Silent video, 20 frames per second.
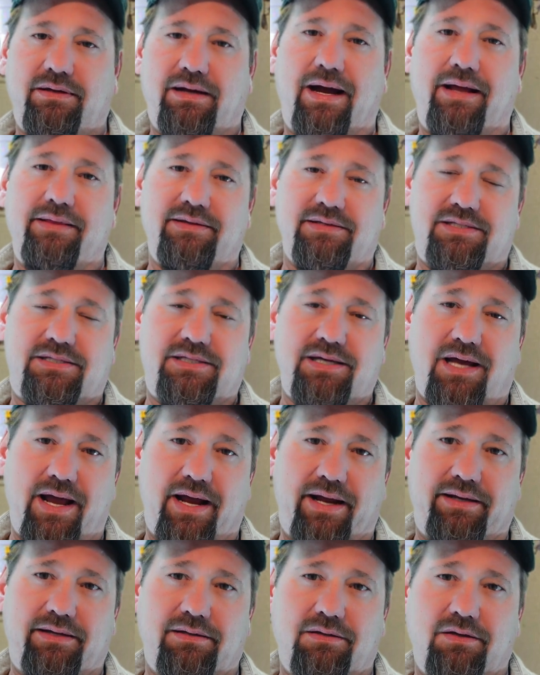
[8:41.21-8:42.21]
on the
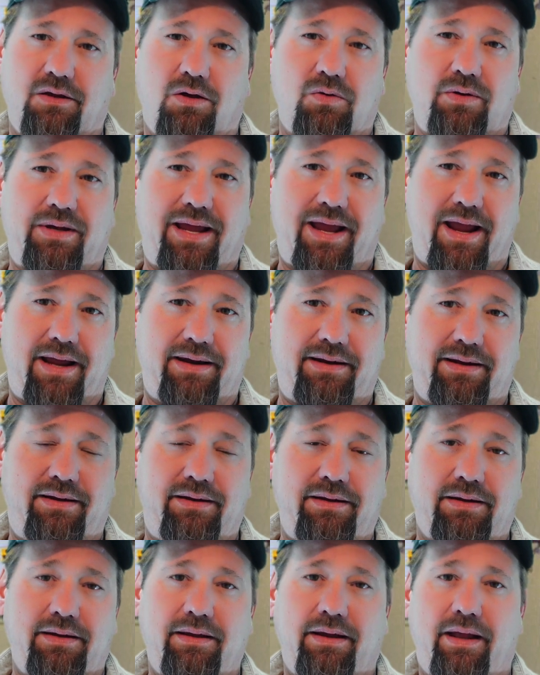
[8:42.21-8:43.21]
site located